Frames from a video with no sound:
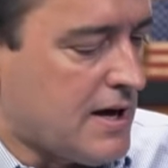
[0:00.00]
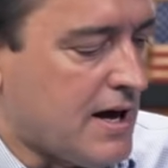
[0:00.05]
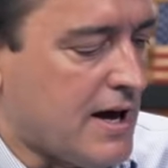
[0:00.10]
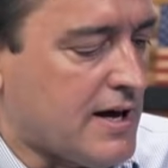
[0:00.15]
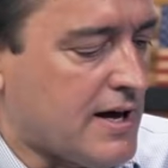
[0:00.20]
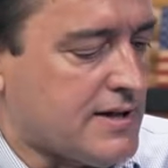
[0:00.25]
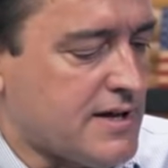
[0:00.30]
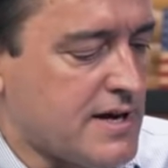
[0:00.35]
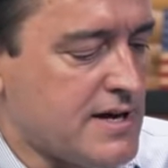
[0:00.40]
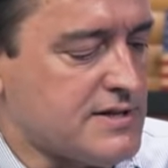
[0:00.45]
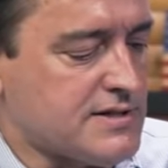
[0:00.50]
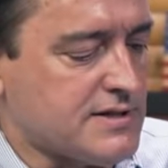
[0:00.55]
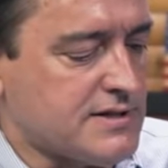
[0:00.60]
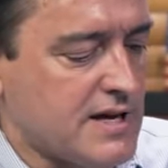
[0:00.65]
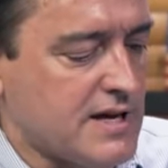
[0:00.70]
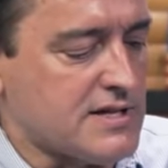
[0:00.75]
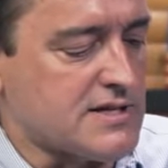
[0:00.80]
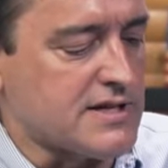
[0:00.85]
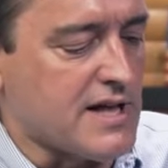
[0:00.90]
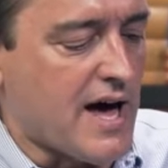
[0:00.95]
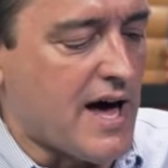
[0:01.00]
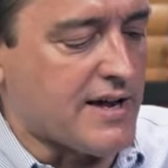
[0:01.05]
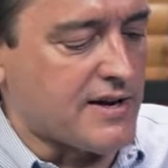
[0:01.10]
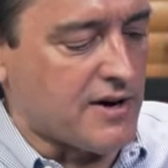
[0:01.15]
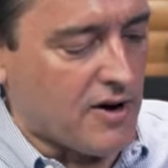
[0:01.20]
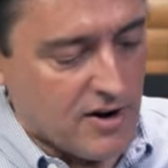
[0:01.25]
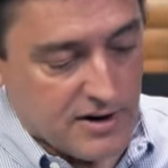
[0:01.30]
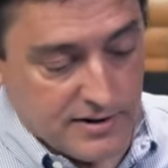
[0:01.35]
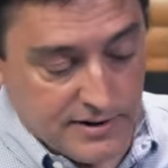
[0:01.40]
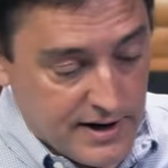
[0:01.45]
uh, these, these lights
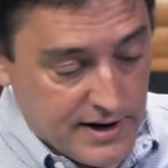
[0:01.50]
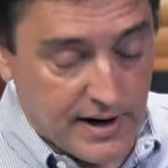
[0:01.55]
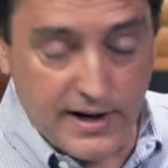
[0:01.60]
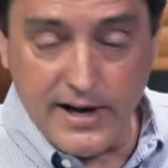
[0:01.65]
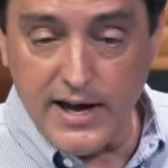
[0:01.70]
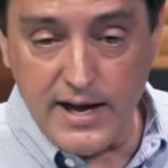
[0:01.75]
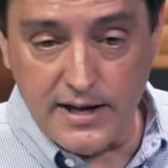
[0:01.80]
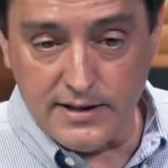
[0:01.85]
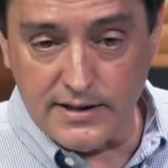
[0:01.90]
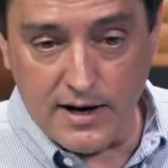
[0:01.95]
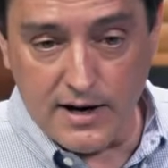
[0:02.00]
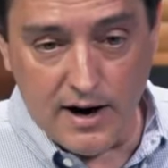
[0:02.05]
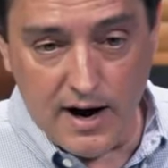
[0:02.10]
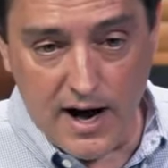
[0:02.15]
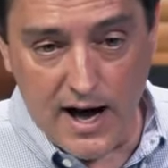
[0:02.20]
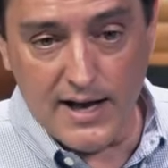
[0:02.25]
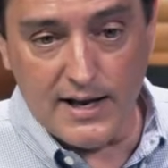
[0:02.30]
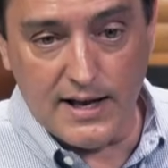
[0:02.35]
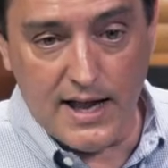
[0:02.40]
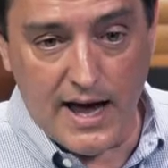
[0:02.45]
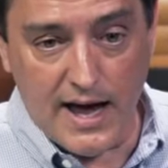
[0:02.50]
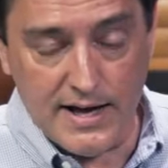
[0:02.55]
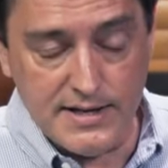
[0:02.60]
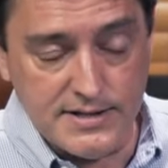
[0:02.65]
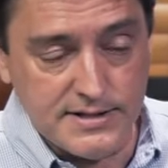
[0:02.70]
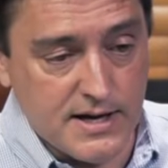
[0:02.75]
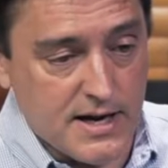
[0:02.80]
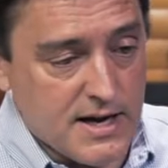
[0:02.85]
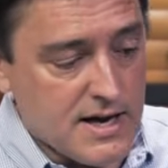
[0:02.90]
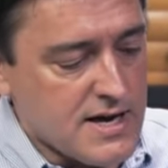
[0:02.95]
are, they're again, they're hot
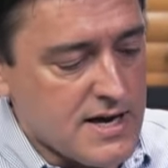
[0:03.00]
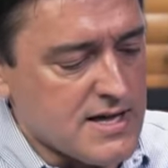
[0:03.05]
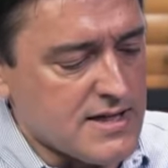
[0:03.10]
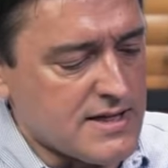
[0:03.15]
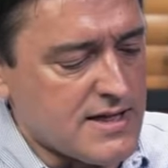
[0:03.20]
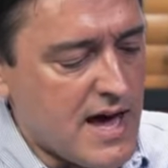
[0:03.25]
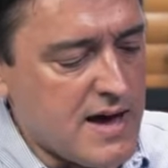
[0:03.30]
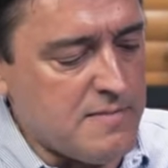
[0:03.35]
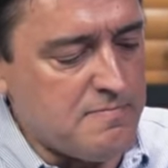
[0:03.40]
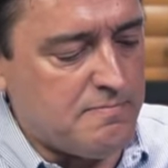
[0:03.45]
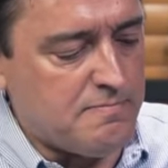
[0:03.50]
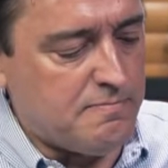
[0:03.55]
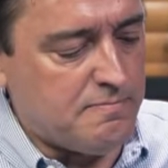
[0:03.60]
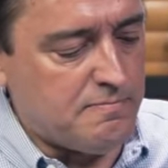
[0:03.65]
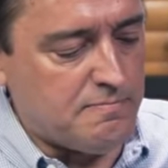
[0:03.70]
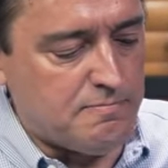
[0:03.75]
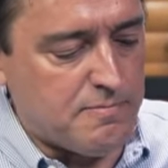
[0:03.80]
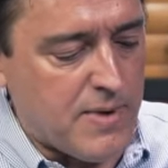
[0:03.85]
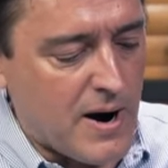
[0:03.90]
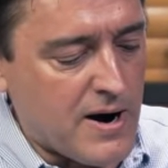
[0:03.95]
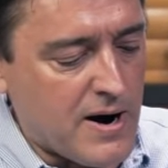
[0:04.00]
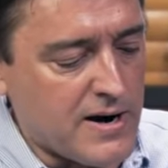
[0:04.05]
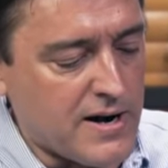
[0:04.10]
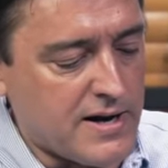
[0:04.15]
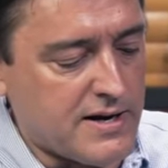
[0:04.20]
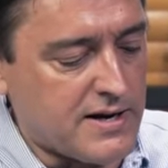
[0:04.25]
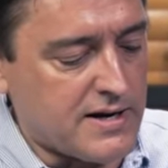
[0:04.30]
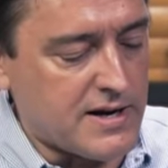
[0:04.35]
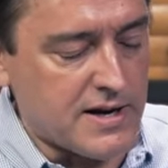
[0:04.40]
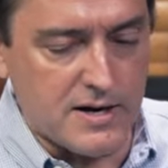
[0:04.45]
lights. They burn
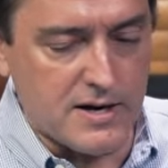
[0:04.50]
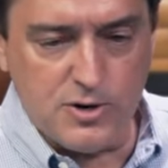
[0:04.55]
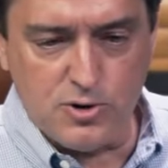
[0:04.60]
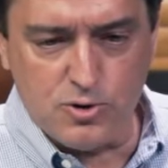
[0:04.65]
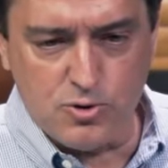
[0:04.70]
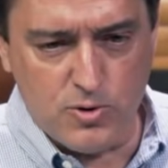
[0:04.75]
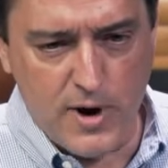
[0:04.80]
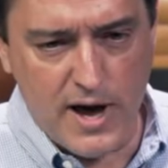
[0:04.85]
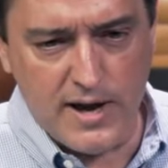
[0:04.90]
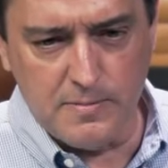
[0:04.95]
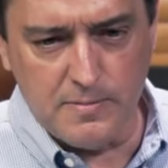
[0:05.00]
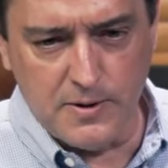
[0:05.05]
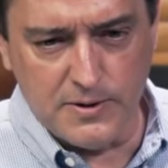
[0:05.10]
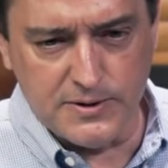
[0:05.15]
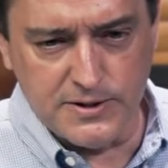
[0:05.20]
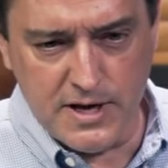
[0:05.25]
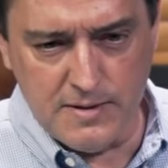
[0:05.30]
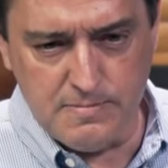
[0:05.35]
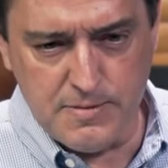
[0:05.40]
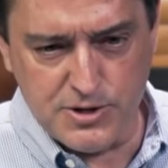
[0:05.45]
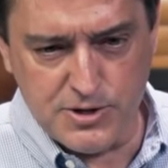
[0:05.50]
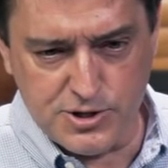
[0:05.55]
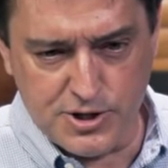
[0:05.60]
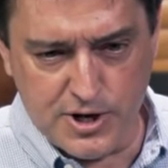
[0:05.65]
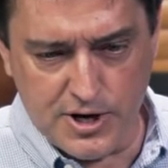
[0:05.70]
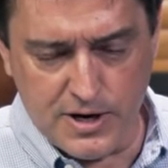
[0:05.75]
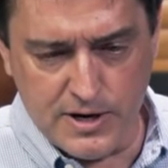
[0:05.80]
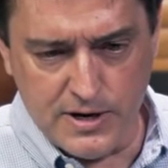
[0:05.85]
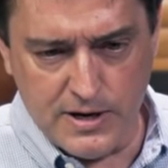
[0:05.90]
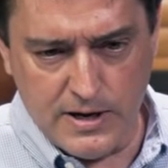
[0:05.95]
at an incredible
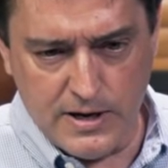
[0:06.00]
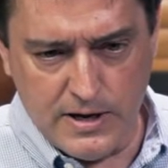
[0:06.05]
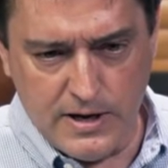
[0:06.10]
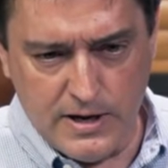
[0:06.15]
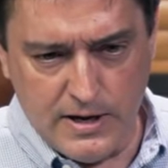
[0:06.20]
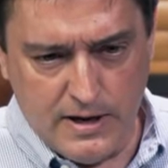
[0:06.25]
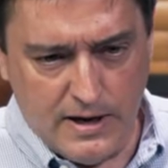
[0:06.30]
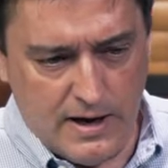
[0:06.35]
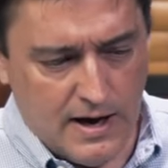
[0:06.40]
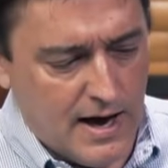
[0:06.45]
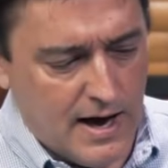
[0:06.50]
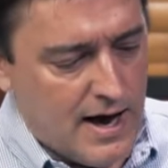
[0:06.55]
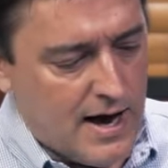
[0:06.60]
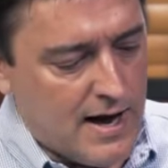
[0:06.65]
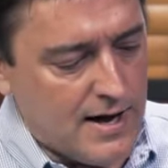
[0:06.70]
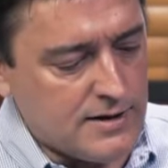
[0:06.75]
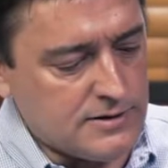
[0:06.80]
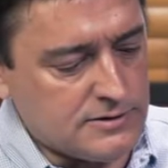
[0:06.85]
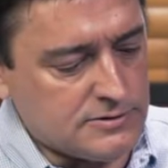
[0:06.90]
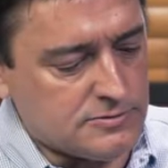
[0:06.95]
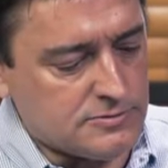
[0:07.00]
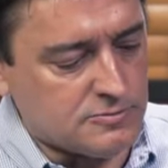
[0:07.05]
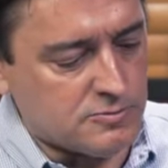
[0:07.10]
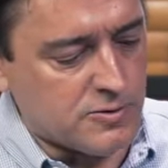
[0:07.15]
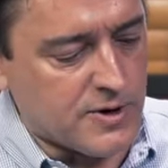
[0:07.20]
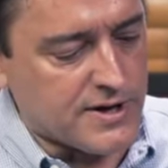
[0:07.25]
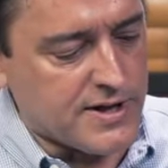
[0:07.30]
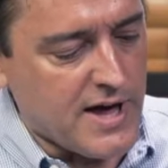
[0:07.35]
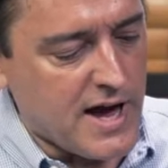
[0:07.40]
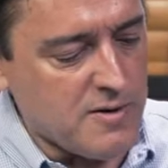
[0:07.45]
temperature uh,
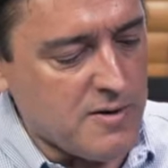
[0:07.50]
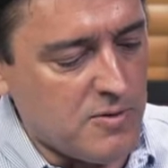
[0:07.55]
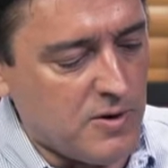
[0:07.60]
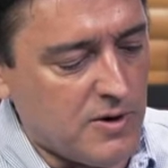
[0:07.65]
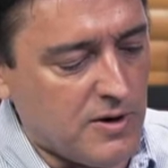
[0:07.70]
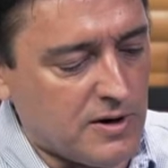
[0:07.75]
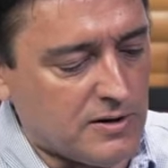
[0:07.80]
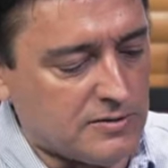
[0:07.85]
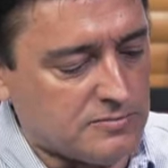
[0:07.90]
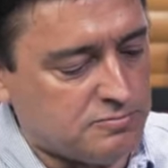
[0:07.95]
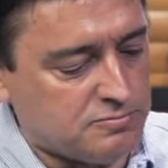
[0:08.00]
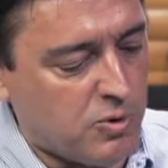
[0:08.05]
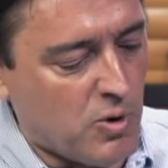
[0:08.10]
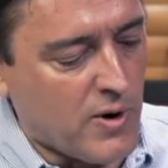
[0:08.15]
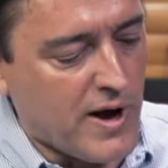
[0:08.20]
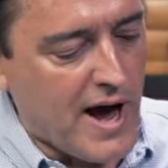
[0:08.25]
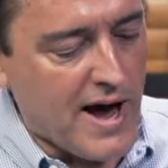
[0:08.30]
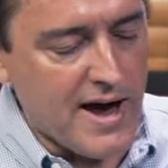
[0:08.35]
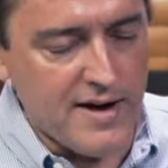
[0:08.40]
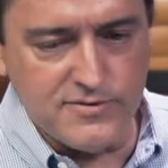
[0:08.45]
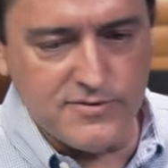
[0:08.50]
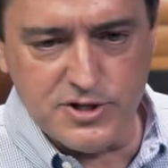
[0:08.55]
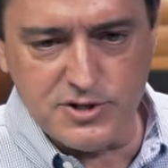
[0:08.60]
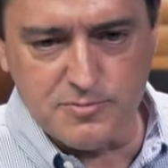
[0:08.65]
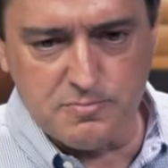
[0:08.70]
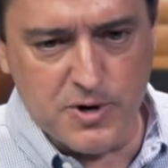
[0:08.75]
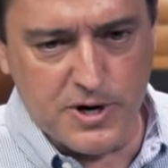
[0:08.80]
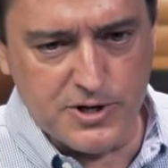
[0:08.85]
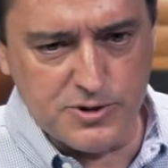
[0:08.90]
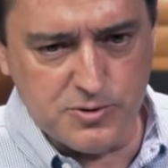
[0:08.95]
where they will, boy, I have
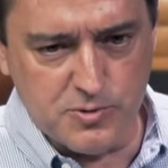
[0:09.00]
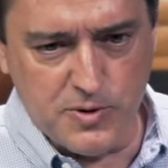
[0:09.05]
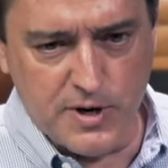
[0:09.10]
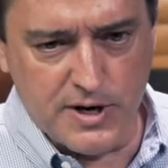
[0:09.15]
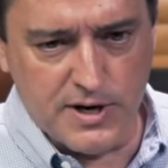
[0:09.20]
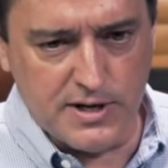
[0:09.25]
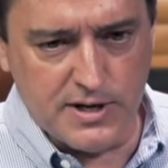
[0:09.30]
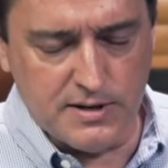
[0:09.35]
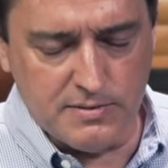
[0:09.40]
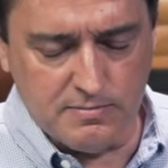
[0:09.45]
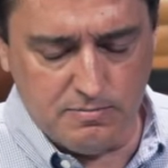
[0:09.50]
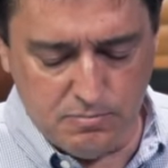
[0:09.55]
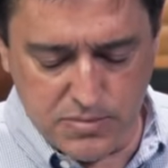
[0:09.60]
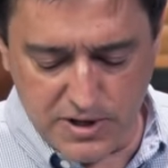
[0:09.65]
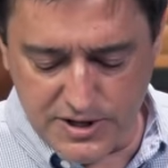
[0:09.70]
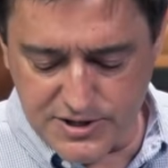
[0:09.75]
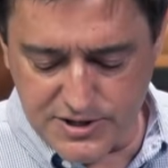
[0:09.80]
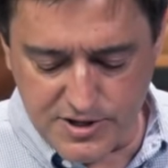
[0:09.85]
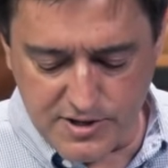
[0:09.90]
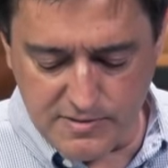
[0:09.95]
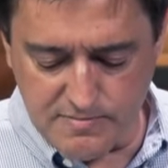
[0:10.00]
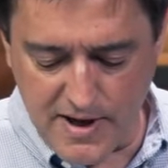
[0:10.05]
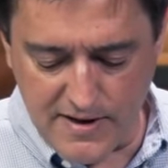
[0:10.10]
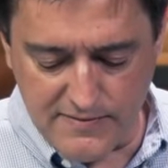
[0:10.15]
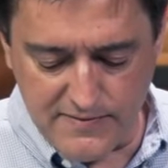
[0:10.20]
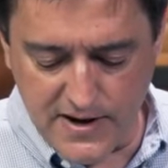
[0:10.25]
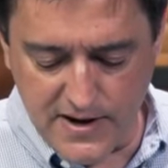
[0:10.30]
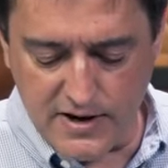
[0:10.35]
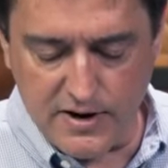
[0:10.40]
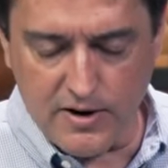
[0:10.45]
just brushed one and blistered
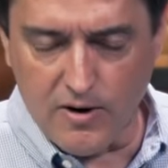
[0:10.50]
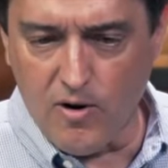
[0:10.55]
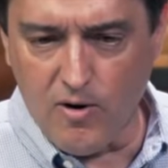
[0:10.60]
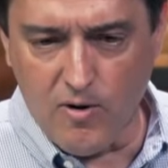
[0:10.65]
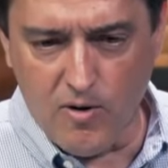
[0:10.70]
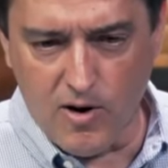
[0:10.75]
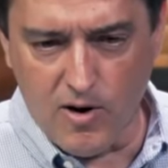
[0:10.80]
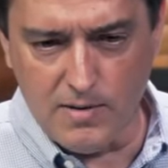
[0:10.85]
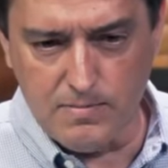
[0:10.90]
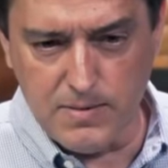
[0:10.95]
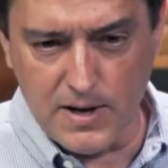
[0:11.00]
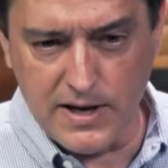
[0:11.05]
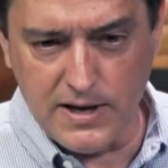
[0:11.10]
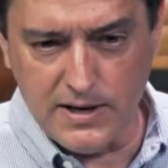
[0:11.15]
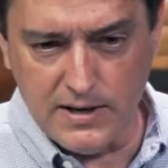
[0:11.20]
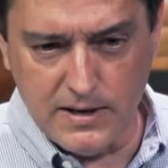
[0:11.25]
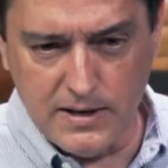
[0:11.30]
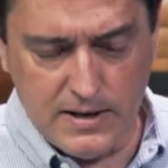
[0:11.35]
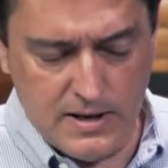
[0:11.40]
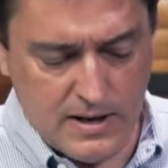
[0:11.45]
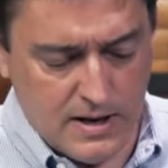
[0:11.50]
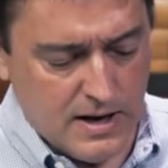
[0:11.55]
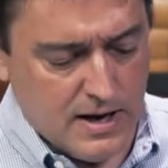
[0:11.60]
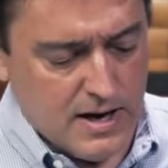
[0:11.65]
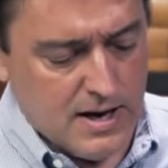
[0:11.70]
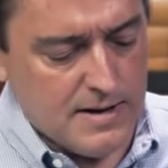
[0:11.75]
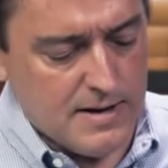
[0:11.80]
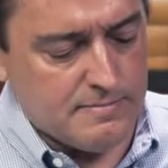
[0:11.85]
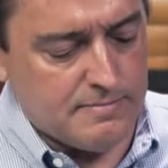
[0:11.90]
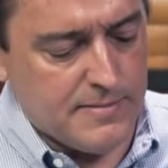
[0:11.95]
my finger horribly.
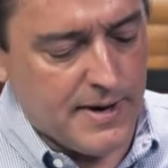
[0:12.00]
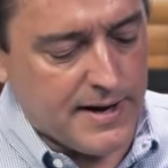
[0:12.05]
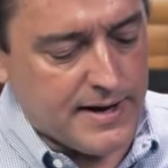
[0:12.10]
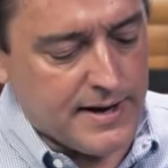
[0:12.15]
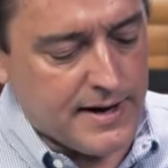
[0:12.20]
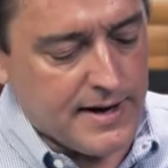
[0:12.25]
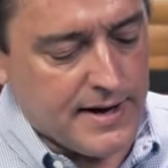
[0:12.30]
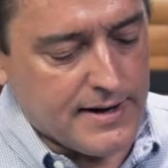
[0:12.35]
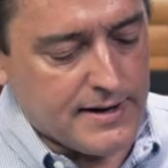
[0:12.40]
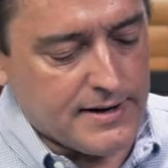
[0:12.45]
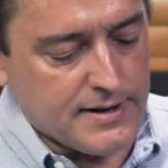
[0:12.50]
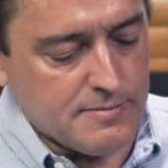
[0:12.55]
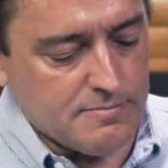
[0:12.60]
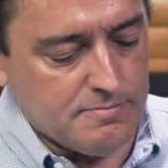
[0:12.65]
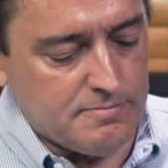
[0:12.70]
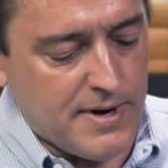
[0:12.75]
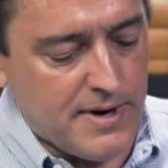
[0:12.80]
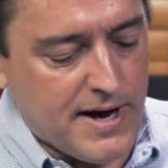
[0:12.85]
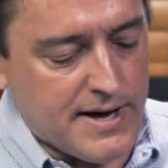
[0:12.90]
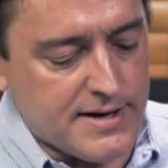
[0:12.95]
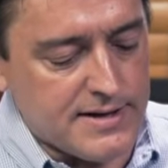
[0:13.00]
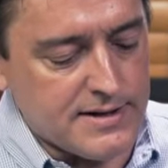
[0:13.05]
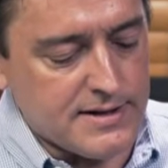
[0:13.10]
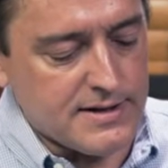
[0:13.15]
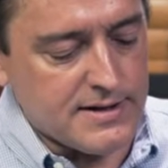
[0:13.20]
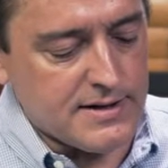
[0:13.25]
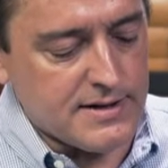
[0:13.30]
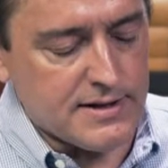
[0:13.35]
But, but